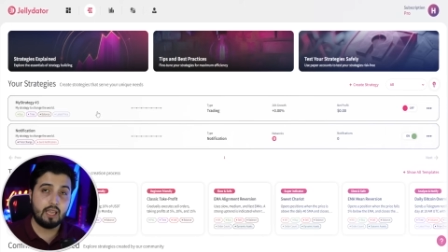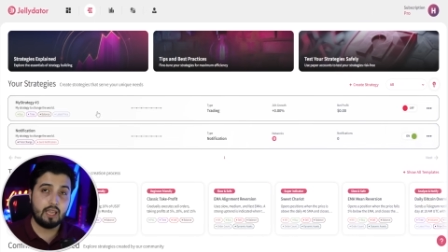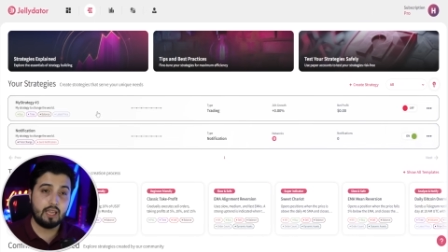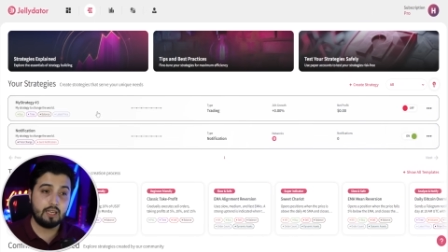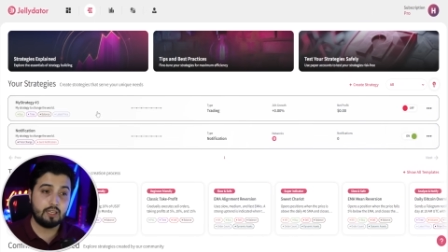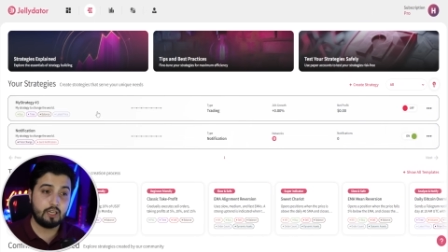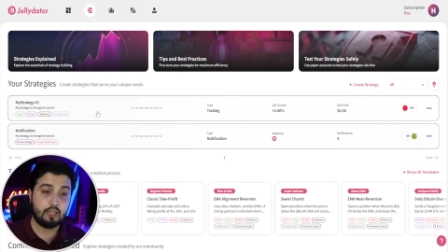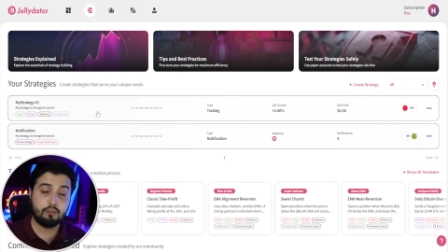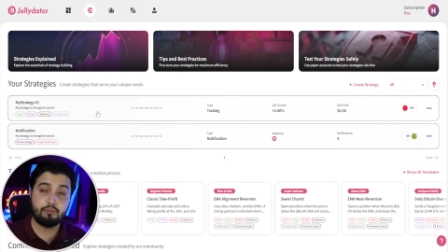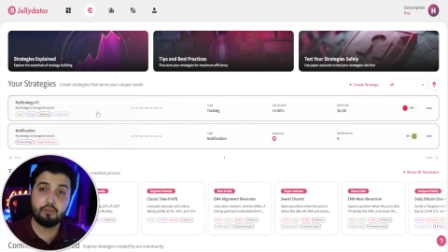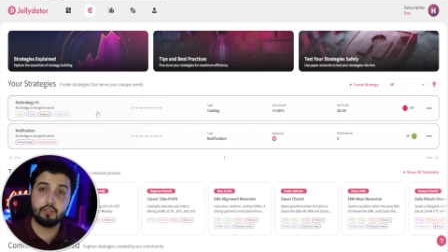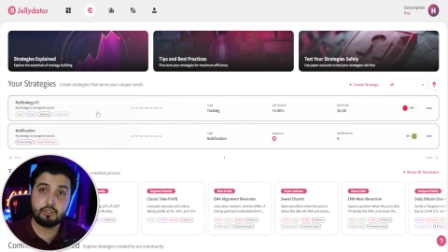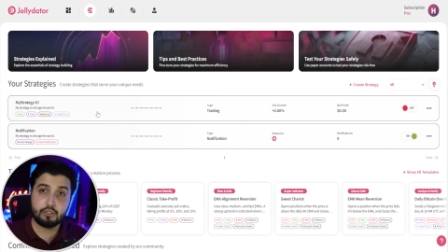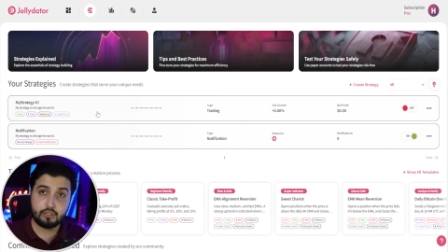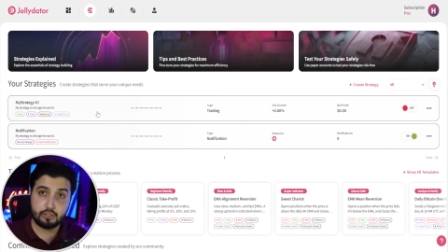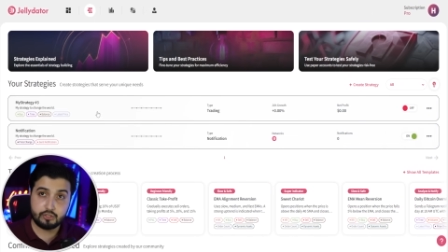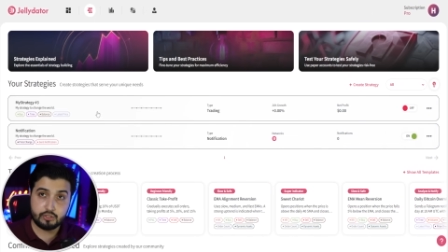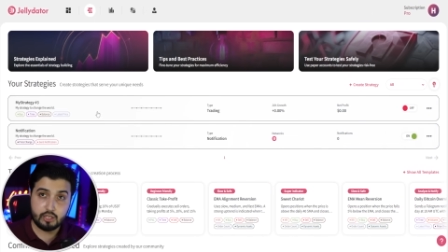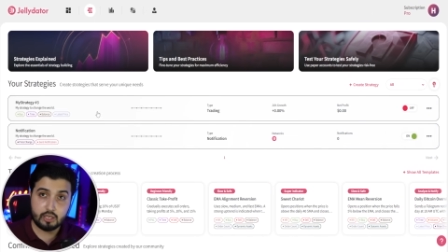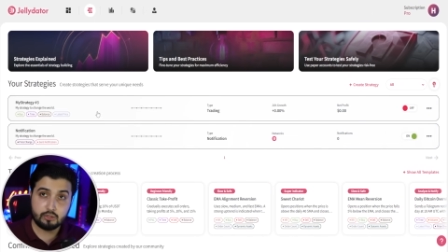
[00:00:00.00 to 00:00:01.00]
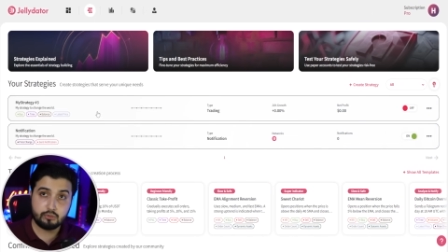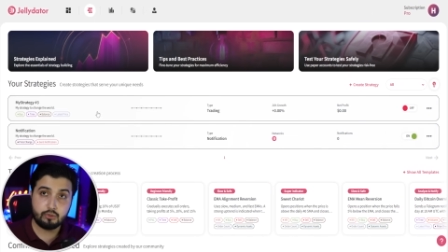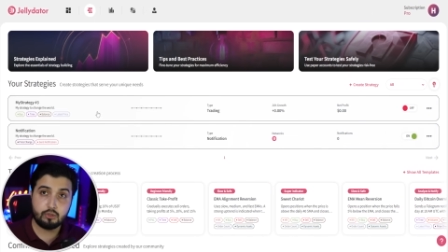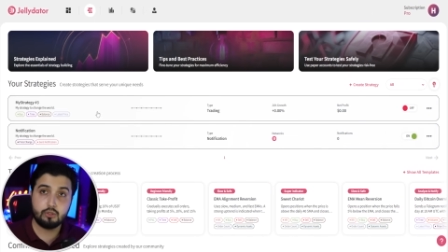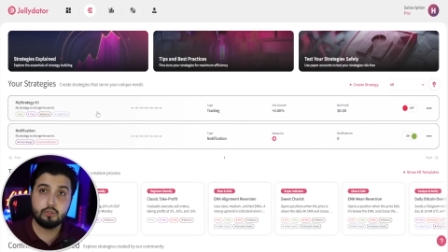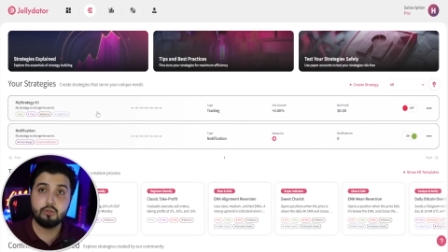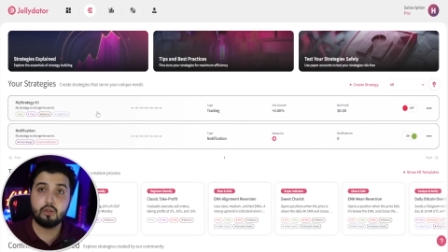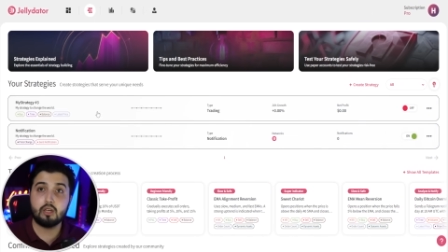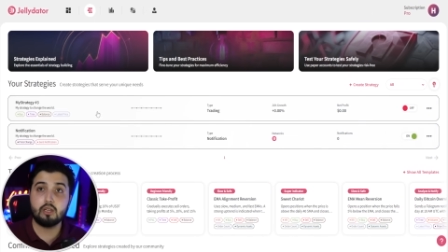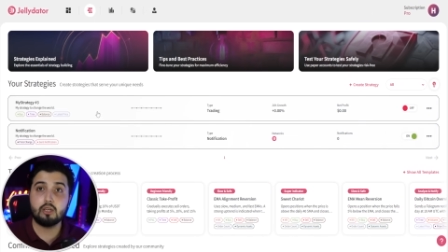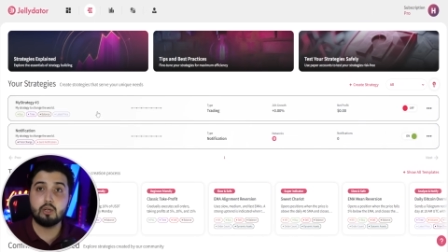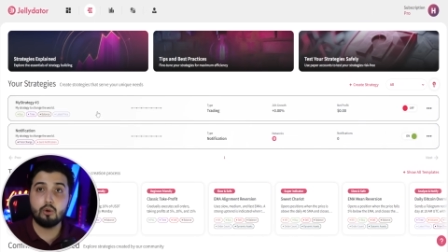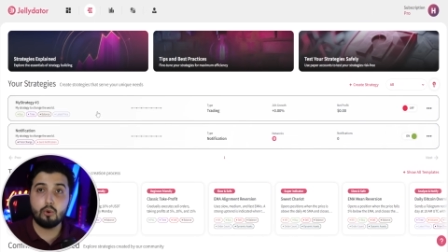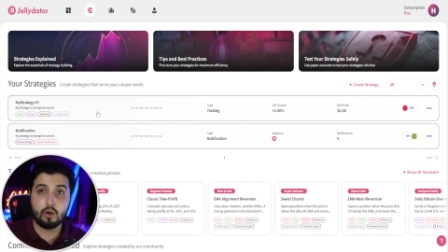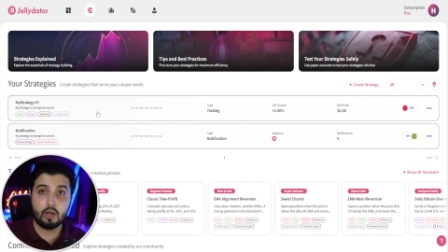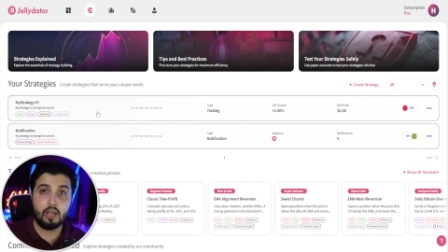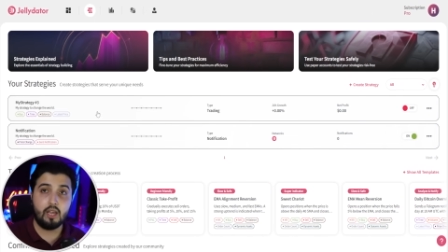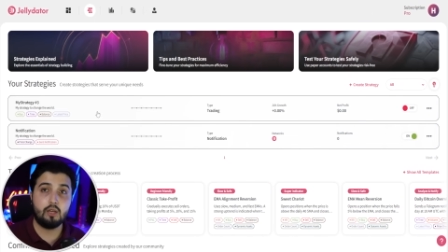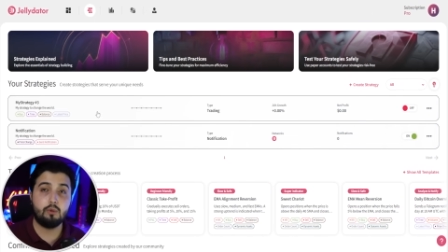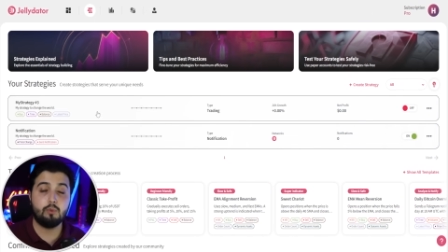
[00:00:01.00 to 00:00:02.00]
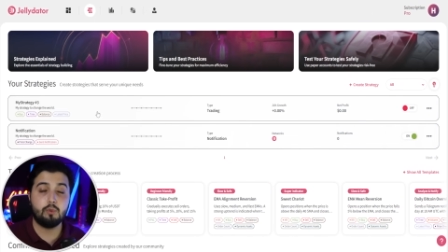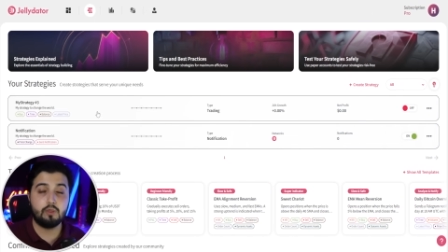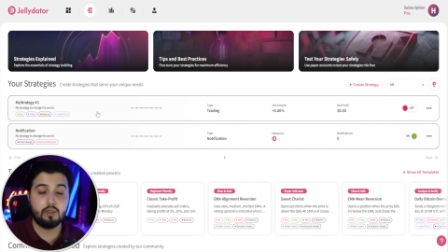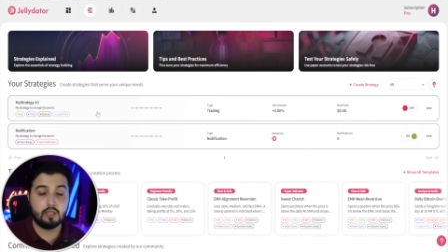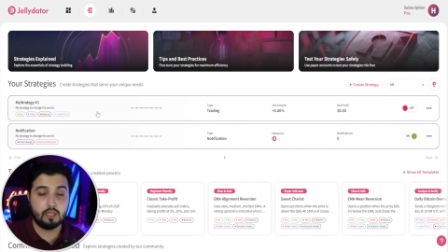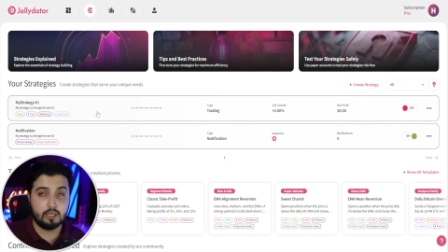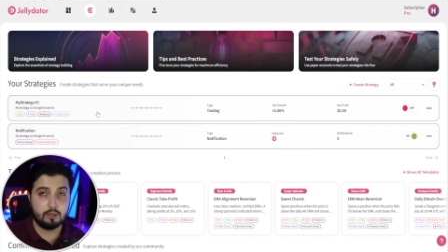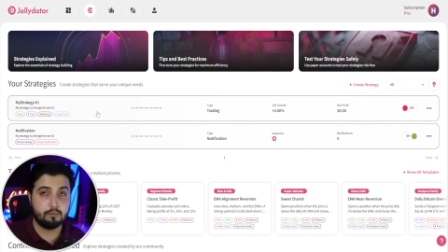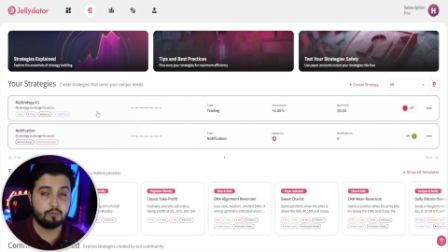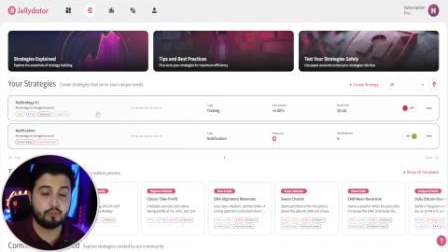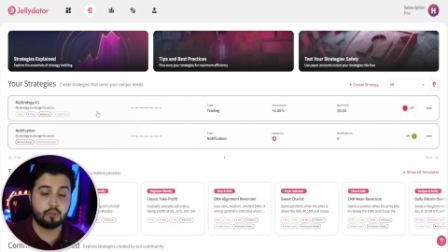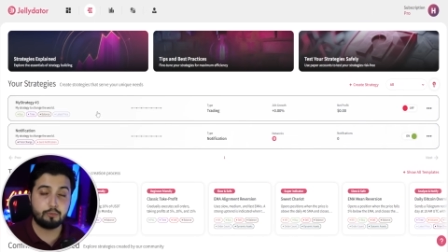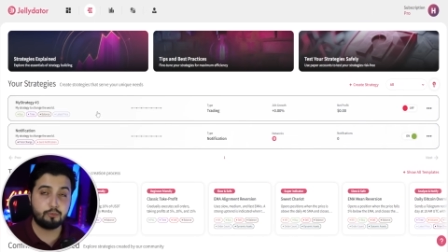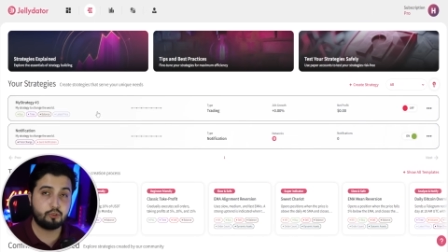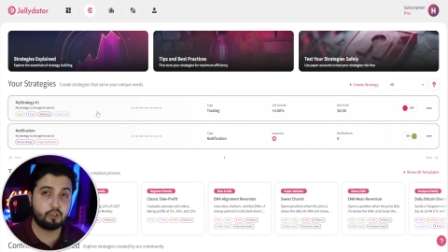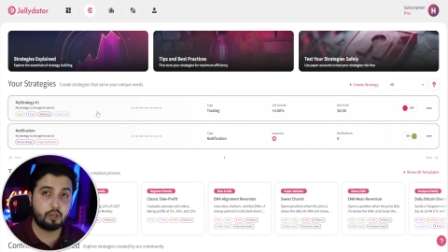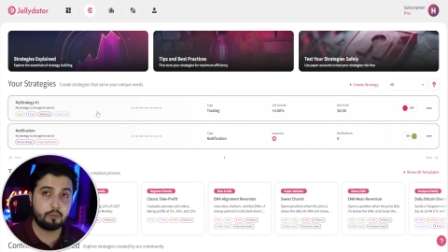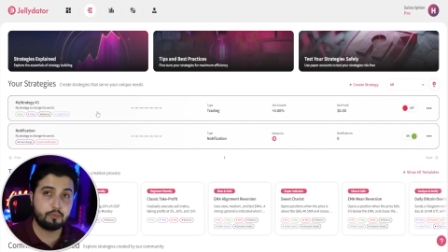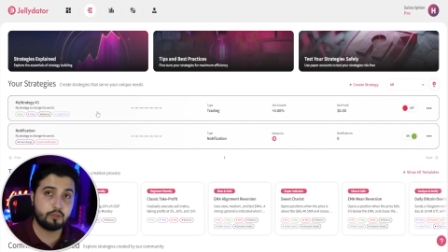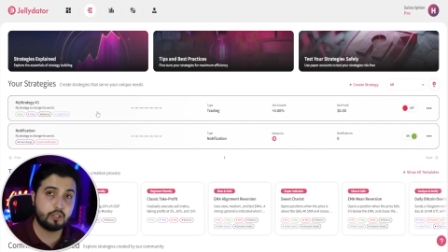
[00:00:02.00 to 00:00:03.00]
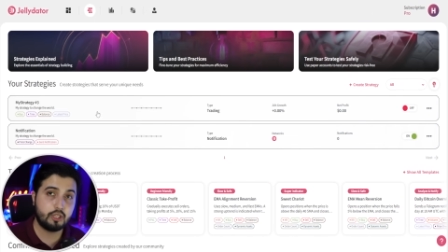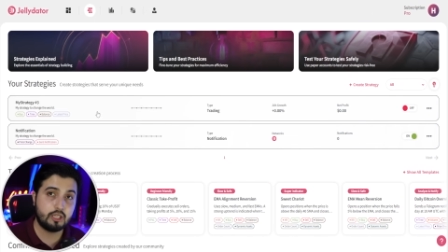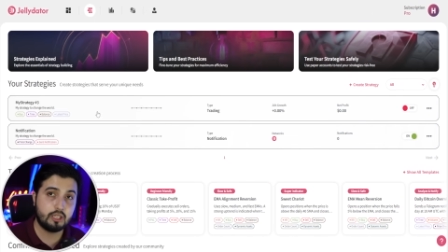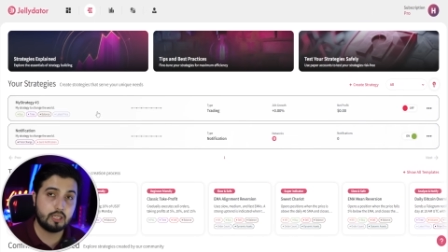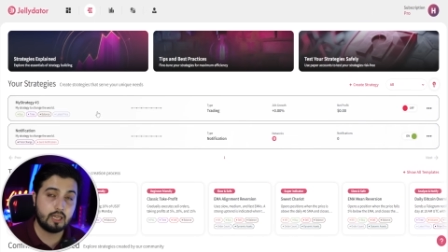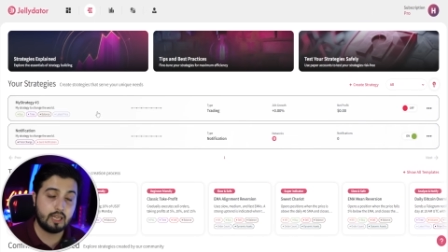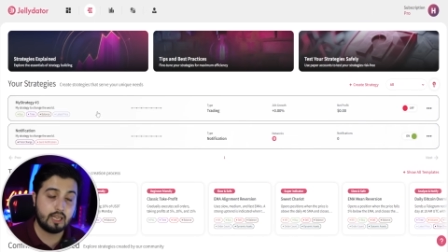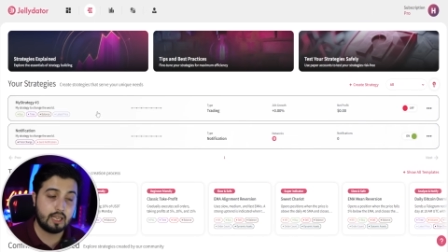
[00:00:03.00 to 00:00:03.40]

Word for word: and if it's successful you can go ahead with the subscription